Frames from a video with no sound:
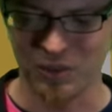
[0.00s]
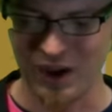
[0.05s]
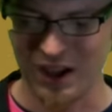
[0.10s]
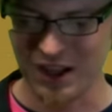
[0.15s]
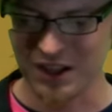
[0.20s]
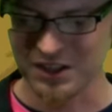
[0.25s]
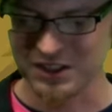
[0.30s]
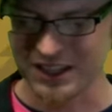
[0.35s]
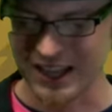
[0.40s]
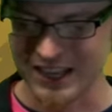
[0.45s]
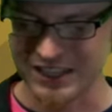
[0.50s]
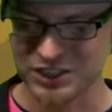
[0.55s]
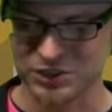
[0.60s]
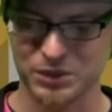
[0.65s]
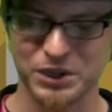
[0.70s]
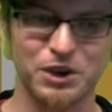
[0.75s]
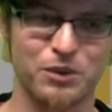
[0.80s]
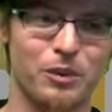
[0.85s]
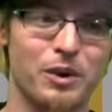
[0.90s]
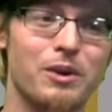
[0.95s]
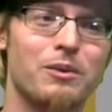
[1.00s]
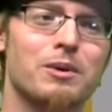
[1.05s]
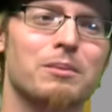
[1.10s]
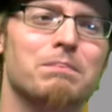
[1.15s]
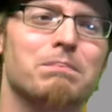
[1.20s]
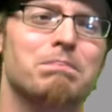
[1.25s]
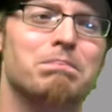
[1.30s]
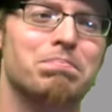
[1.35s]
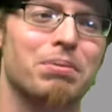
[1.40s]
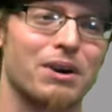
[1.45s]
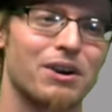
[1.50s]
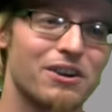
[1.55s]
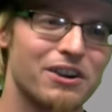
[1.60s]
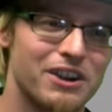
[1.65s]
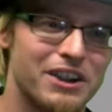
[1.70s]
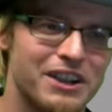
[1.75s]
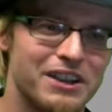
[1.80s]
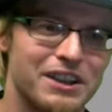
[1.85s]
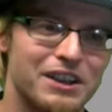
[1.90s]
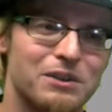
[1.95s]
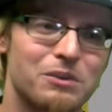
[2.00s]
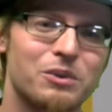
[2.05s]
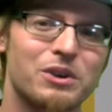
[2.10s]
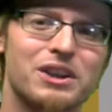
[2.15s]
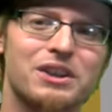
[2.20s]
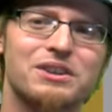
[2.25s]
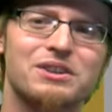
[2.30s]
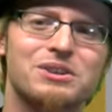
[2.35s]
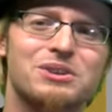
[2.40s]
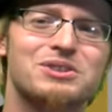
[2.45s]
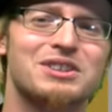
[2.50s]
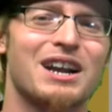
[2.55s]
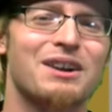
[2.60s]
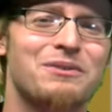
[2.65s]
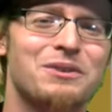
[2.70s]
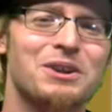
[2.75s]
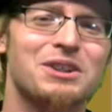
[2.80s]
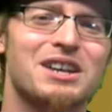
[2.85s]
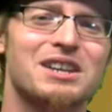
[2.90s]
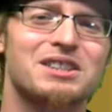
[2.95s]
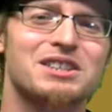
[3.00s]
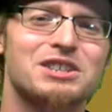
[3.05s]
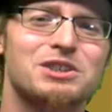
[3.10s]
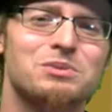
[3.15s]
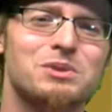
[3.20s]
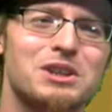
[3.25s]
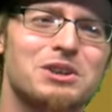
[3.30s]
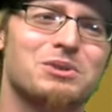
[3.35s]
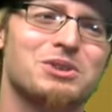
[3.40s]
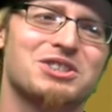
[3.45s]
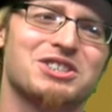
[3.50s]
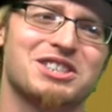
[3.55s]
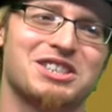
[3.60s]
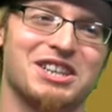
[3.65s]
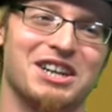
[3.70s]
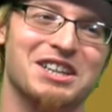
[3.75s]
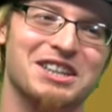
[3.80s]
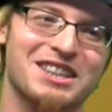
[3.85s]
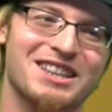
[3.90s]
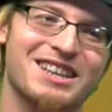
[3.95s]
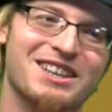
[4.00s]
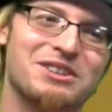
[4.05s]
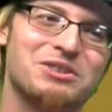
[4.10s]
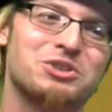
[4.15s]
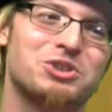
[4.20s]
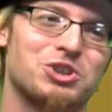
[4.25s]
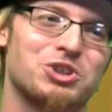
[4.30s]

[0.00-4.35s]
Wow, last week we were buried in weed news. I feel like this week was just a little